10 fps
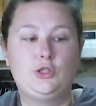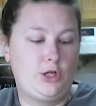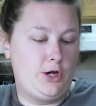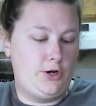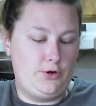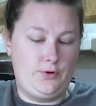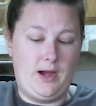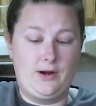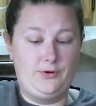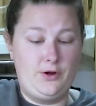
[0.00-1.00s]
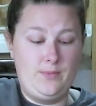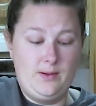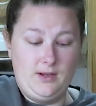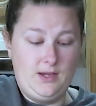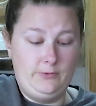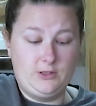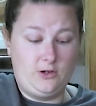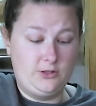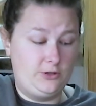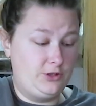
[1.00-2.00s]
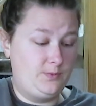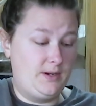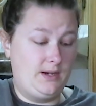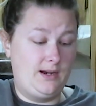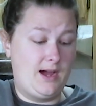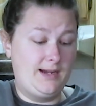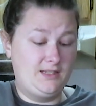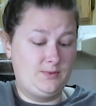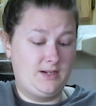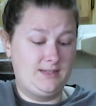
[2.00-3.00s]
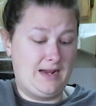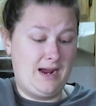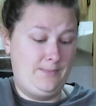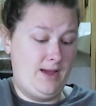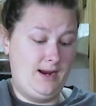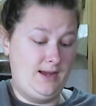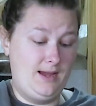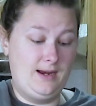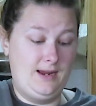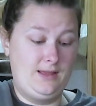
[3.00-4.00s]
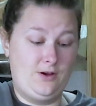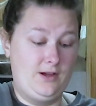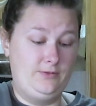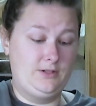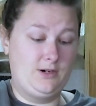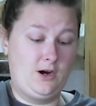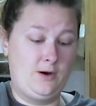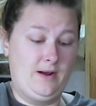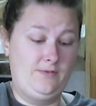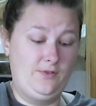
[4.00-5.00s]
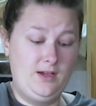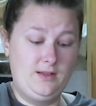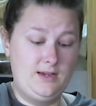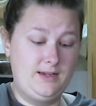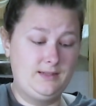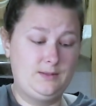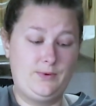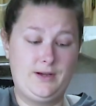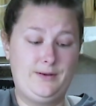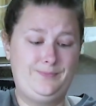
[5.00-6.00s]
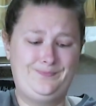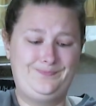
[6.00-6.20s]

So, I don't know, maybe he was also just being nice because I made it and he thought he was going to hurt my feelings, but